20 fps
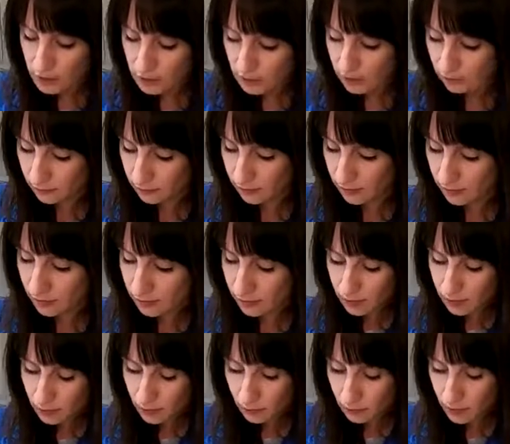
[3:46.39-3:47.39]

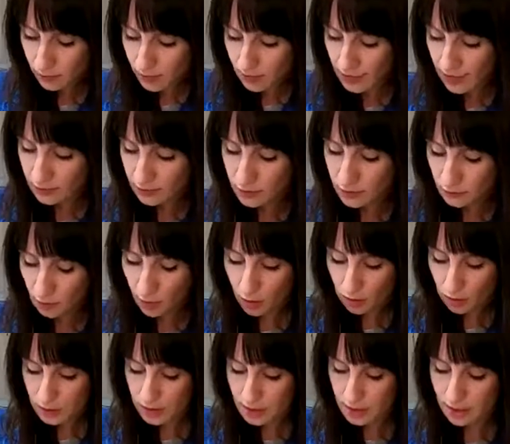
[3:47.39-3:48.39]
You might have some
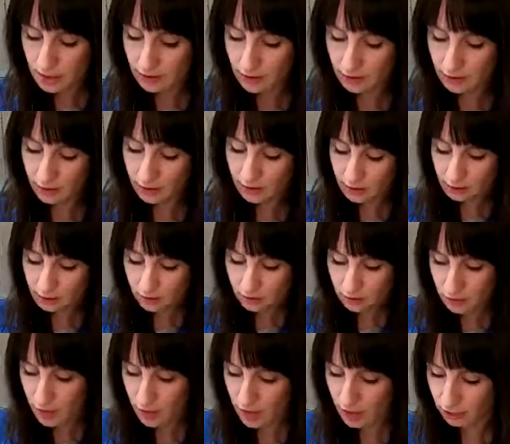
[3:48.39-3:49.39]
almonds that
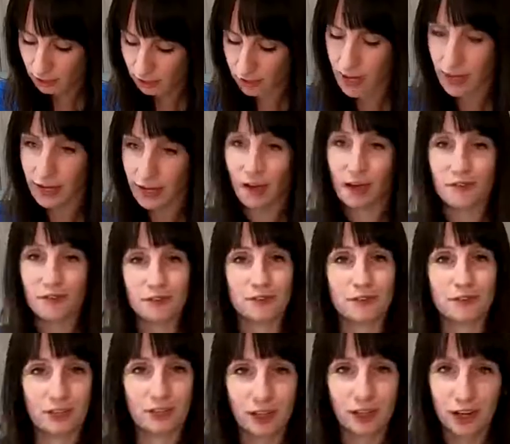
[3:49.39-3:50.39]
try to fly off of
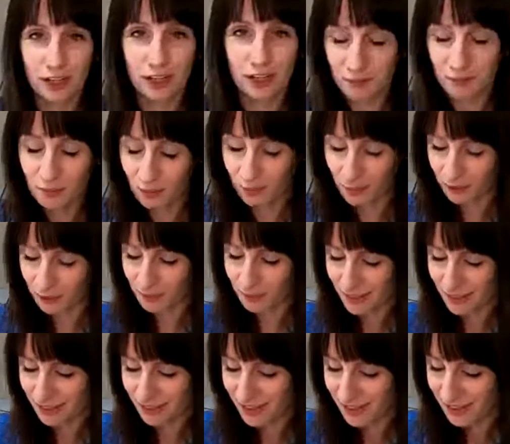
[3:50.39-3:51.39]
your cutting board, but
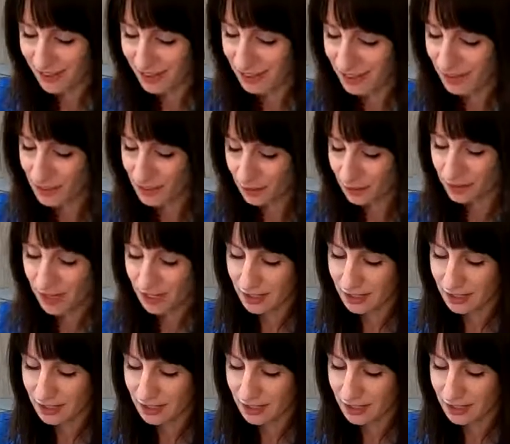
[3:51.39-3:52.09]
that's okay.